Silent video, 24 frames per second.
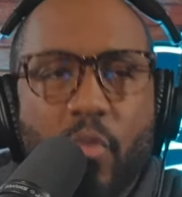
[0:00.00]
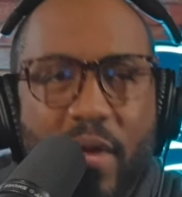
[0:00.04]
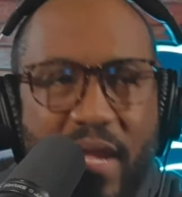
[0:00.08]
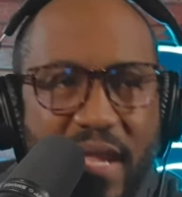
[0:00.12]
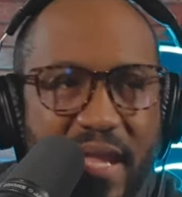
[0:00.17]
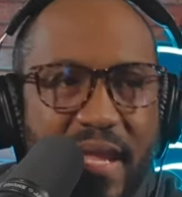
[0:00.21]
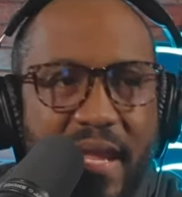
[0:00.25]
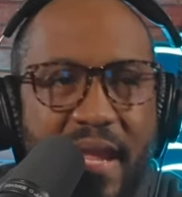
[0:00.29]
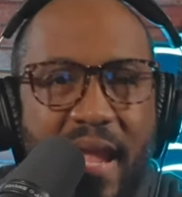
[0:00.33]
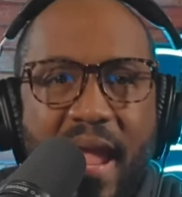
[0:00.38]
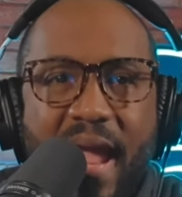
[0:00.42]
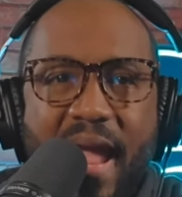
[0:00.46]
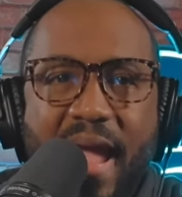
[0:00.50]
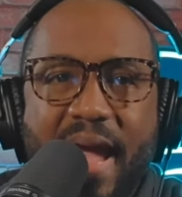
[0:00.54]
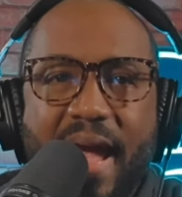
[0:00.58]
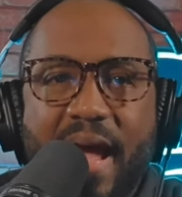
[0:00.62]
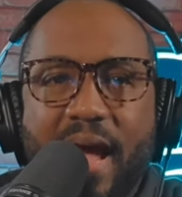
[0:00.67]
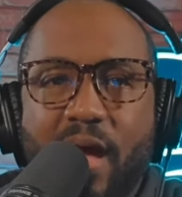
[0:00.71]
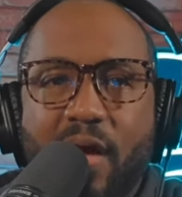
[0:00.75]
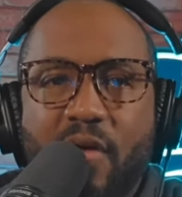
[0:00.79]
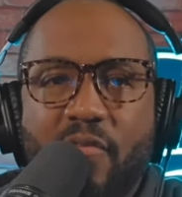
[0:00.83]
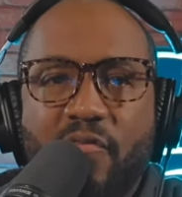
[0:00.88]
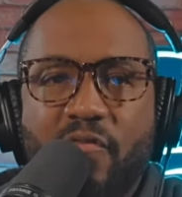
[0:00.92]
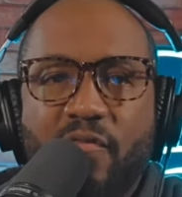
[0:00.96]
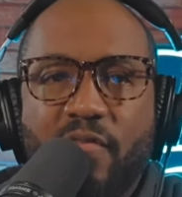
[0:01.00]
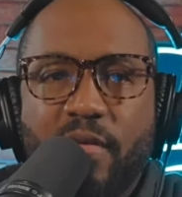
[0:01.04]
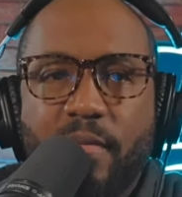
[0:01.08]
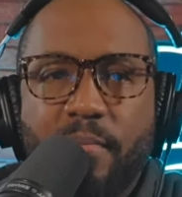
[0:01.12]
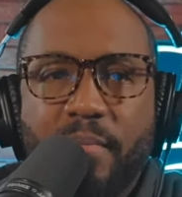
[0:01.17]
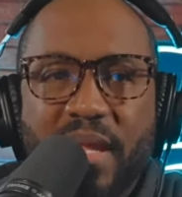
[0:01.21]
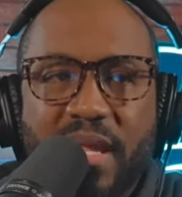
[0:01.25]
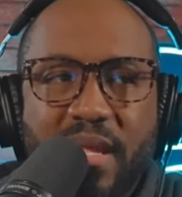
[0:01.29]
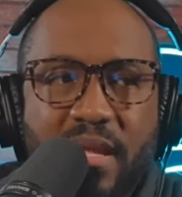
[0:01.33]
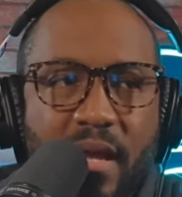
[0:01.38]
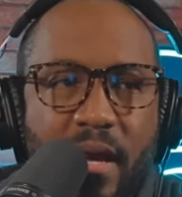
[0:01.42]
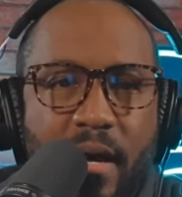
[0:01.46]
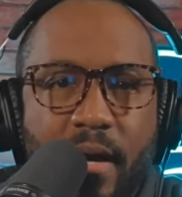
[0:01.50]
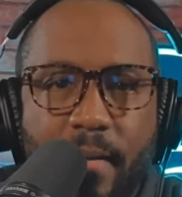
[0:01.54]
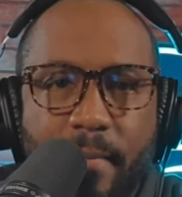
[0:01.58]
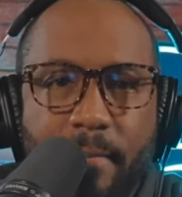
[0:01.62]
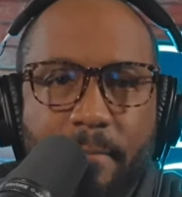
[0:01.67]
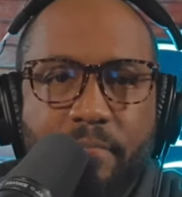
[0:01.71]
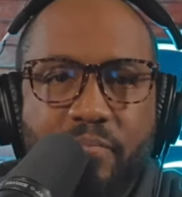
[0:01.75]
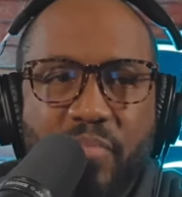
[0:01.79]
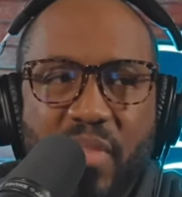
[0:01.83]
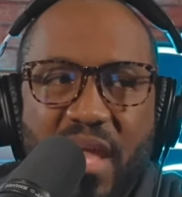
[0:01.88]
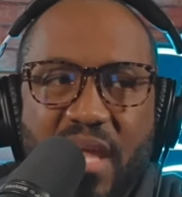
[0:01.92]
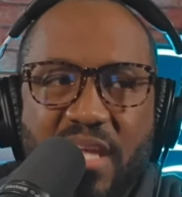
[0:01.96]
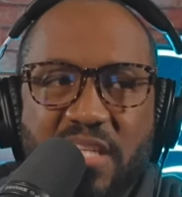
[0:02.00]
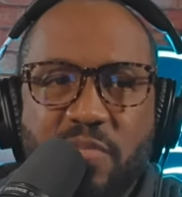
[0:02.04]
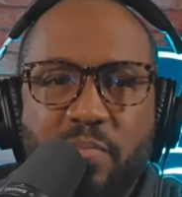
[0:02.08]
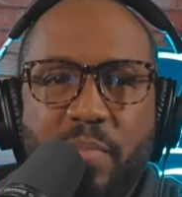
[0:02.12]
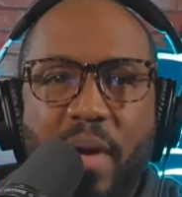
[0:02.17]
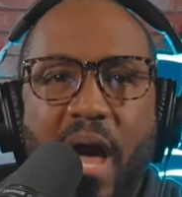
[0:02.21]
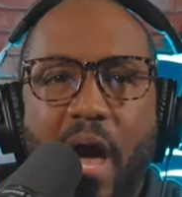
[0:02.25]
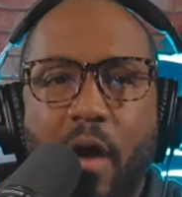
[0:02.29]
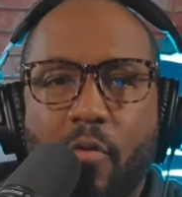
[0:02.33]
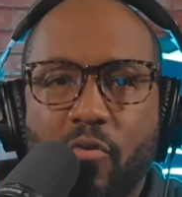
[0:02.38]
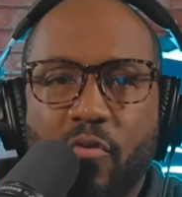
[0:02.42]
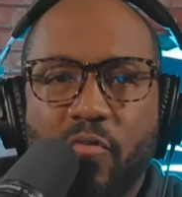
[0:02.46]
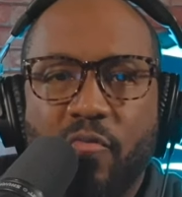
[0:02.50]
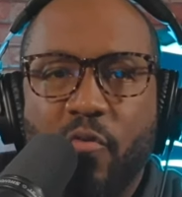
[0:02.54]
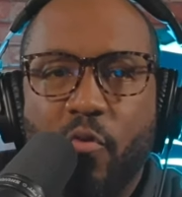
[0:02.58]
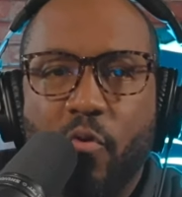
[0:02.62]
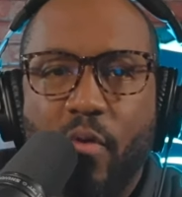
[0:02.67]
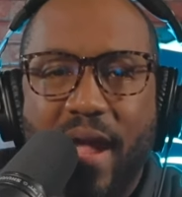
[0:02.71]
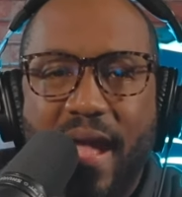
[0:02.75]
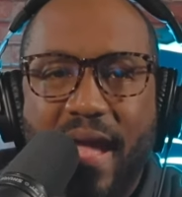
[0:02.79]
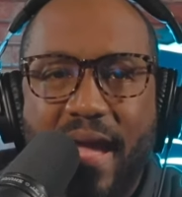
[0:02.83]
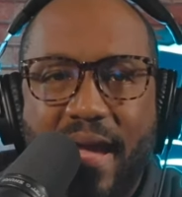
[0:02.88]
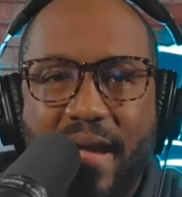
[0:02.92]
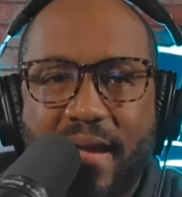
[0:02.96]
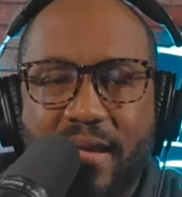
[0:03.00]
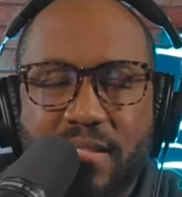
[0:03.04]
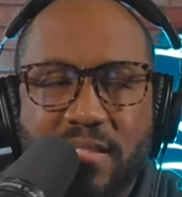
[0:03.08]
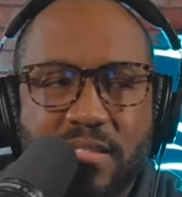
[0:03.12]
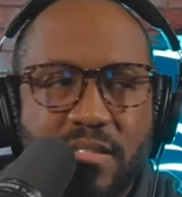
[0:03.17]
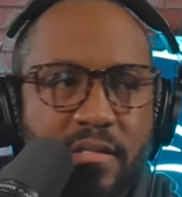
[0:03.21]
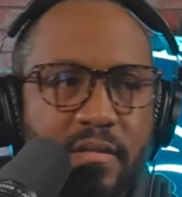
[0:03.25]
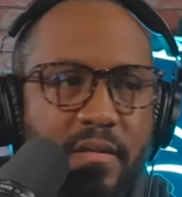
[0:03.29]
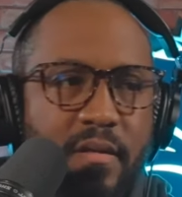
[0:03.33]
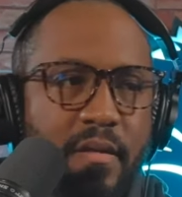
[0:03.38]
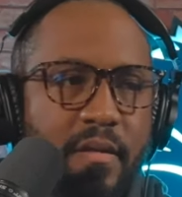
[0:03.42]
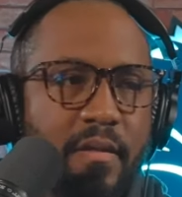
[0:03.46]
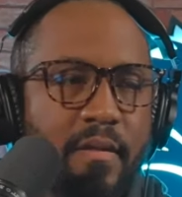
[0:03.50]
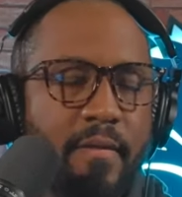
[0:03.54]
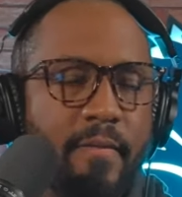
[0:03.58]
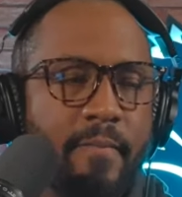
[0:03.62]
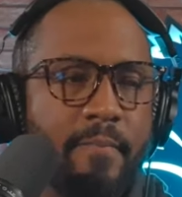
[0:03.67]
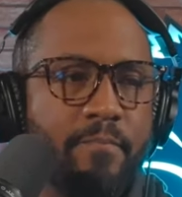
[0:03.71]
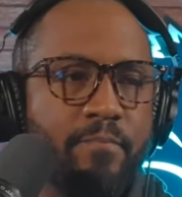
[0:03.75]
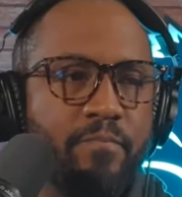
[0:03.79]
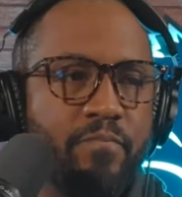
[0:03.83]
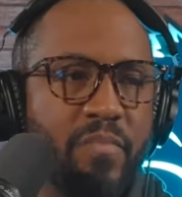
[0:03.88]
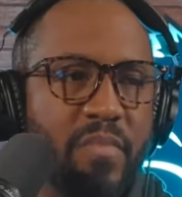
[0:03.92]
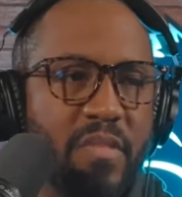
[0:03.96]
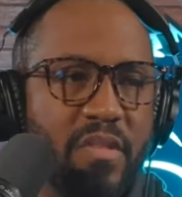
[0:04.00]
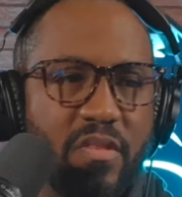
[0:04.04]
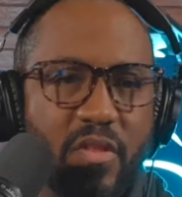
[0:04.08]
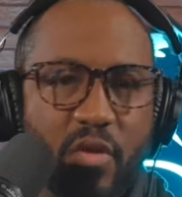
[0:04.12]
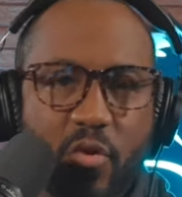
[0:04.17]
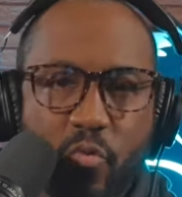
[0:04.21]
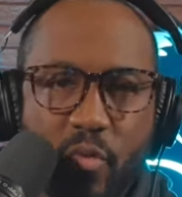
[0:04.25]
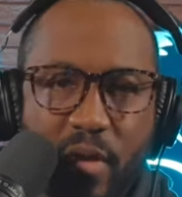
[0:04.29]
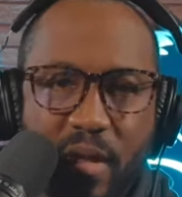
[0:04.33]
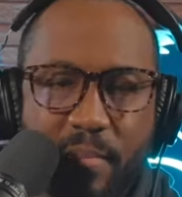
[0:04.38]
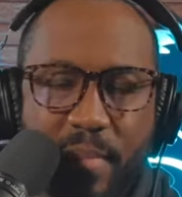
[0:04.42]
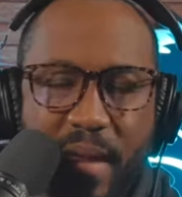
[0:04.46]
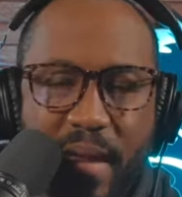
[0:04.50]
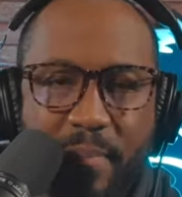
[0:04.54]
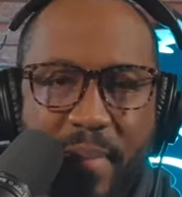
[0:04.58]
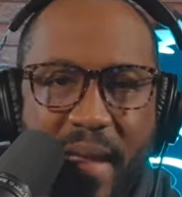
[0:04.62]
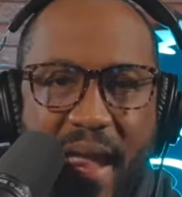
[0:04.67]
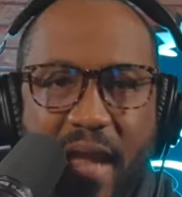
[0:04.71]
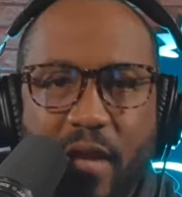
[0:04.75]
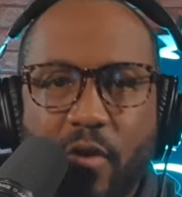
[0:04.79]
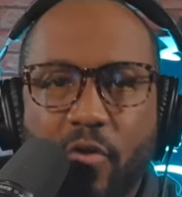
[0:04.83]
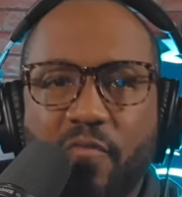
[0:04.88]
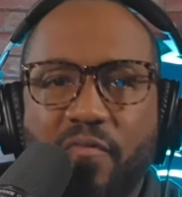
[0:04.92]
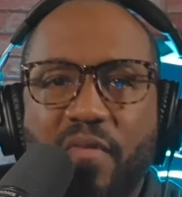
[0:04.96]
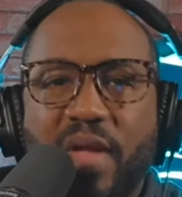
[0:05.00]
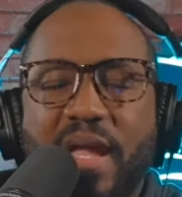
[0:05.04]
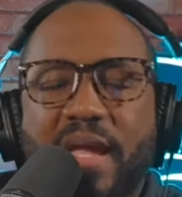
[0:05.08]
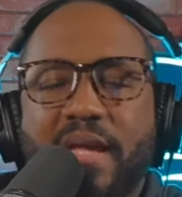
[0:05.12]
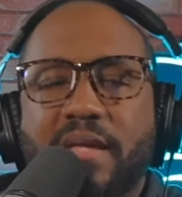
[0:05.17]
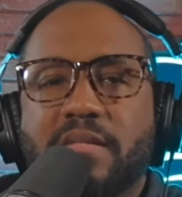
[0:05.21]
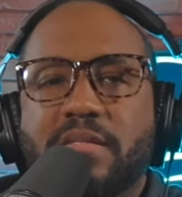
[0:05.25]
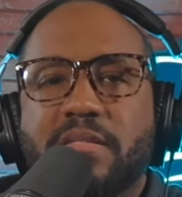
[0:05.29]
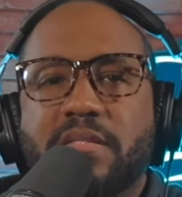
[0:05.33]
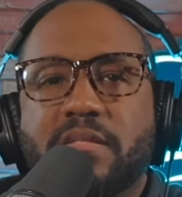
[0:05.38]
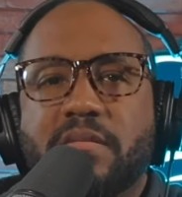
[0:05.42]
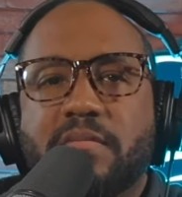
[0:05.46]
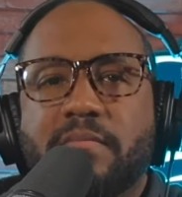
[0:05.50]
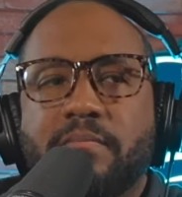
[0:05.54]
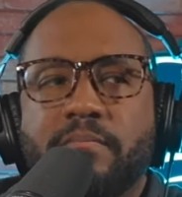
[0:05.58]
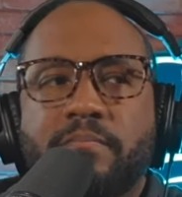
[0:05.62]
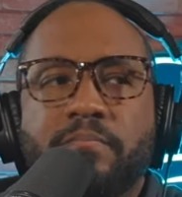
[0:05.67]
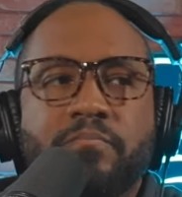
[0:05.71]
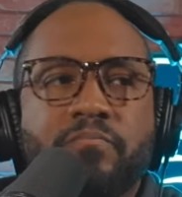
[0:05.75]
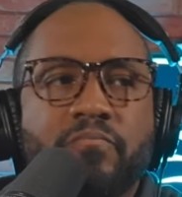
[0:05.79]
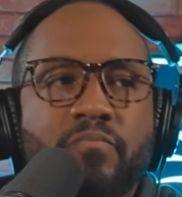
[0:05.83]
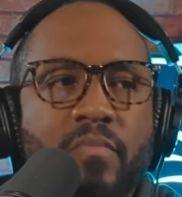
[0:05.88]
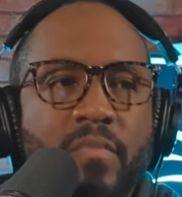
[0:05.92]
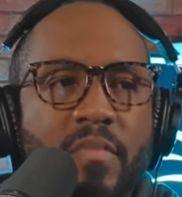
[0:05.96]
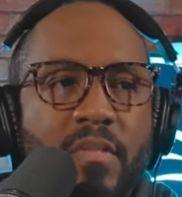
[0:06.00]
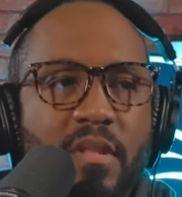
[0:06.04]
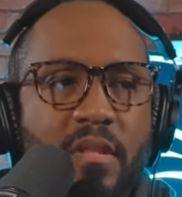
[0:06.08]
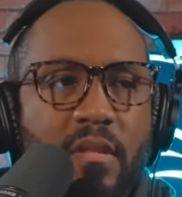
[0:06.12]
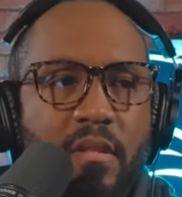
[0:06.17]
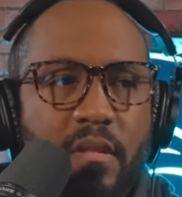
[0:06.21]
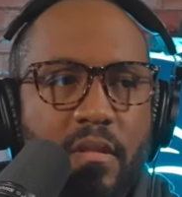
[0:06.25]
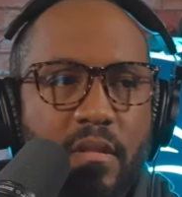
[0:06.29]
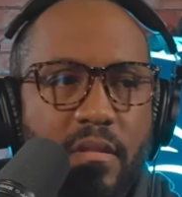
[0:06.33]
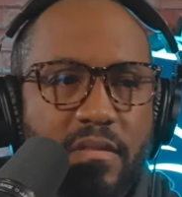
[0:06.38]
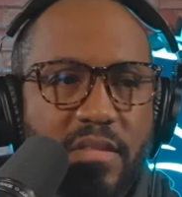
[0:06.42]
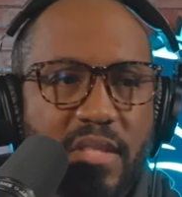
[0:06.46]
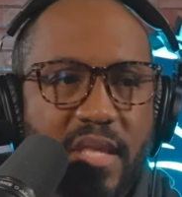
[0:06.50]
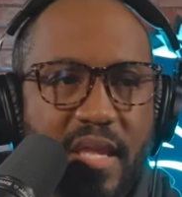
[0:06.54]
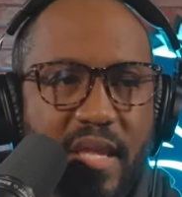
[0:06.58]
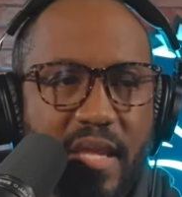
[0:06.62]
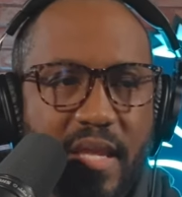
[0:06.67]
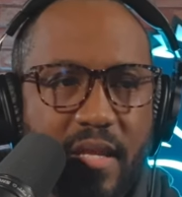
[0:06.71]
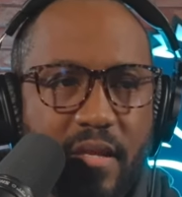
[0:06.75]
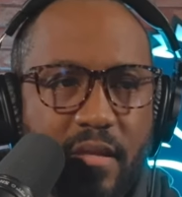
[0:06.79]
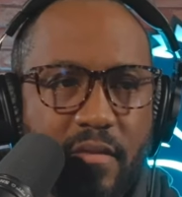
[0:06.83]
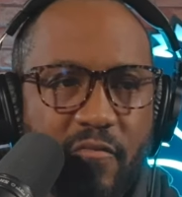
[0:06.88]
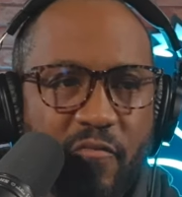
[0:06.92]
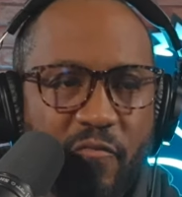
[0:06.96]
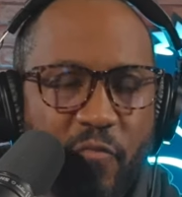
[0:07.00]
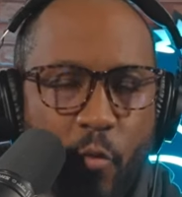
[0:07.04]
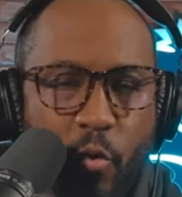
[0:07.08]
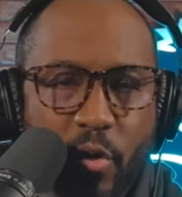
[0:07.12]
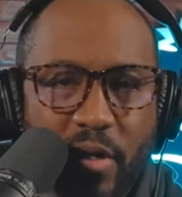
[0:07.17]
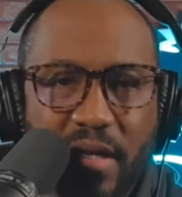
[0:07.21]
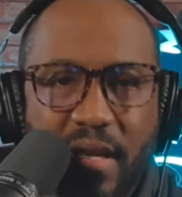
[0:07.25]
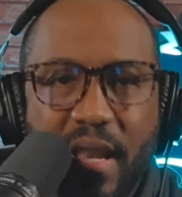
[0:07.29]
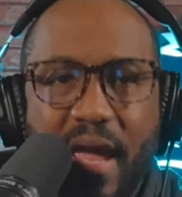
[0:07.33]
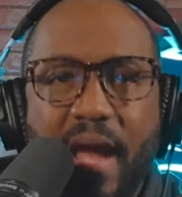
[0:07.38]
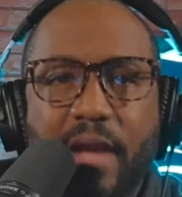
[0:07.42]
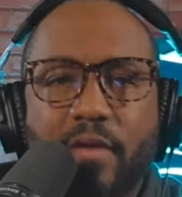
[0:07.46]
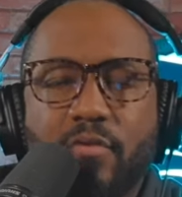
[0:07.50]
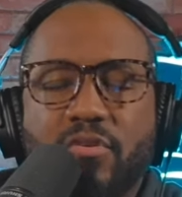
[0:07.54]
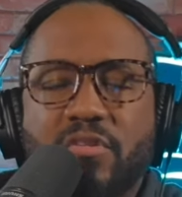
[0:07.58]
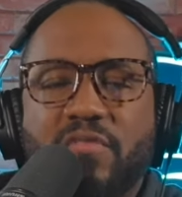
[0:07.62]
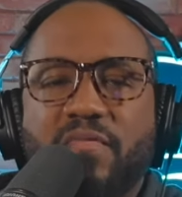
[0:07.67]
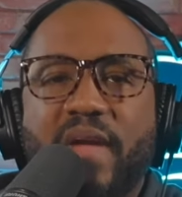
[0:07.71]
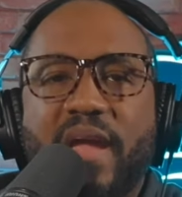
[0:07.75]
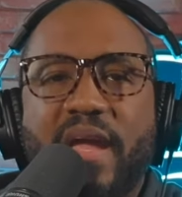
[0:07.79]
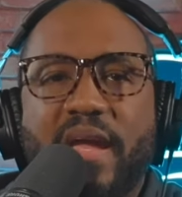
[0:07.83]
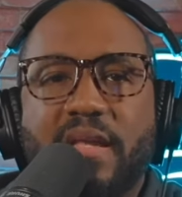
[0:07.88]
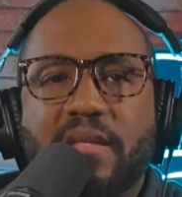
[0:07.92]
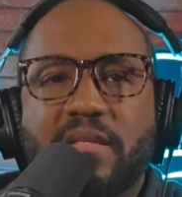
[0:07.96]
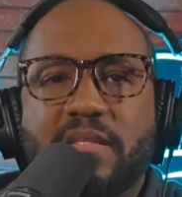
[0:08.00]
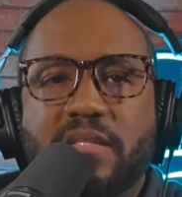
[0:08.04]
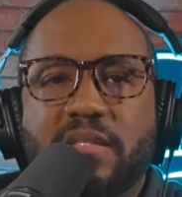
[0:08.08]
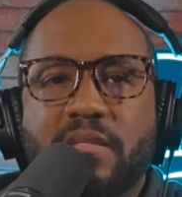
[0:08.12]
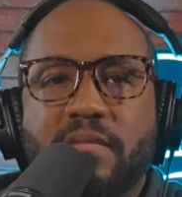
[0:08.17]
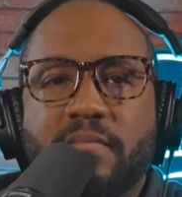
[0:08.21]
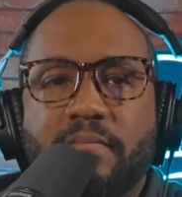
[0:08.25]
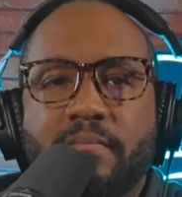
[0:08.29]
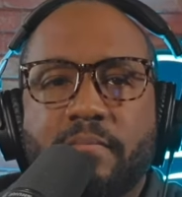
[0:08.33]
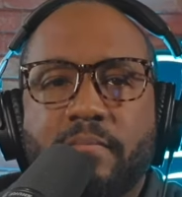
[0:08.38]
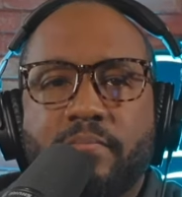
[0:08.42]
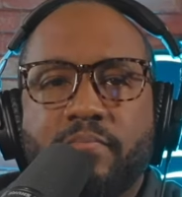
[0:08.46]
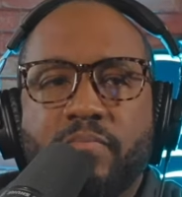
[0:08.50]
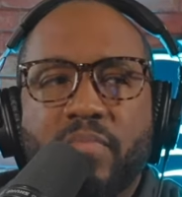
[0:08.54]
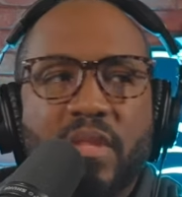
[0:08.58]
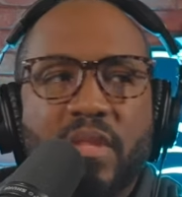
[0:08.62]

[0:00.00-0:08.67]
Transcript: We have become as powerful as the Green Bay Packer fans, the 49ers fans,